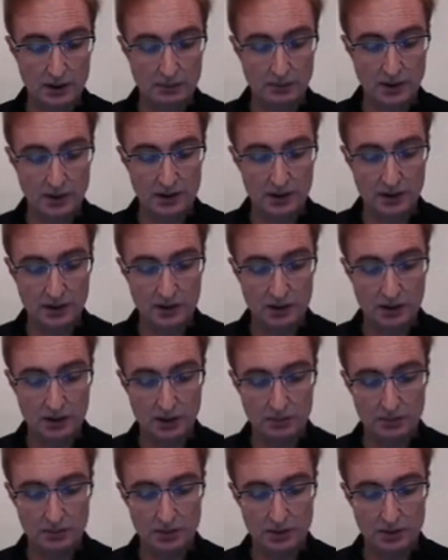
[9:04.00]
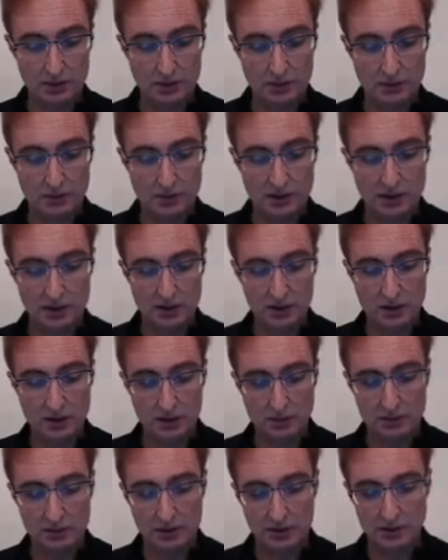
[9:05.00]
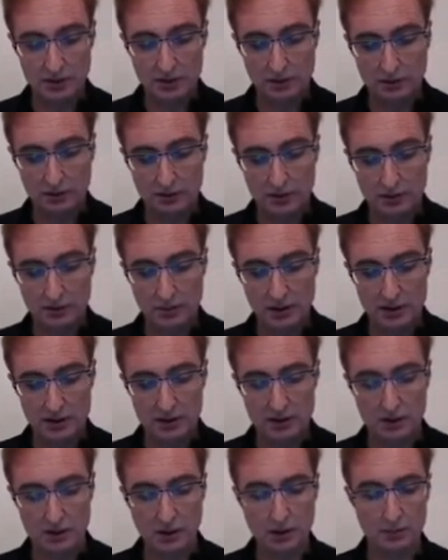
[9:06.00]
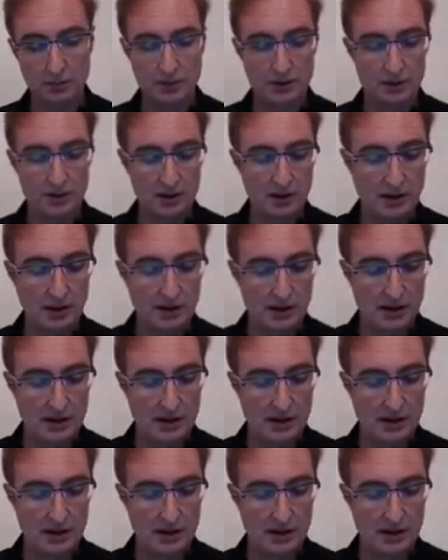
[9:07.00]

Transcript: 1 message hop, 2 message hops, 3 message hops.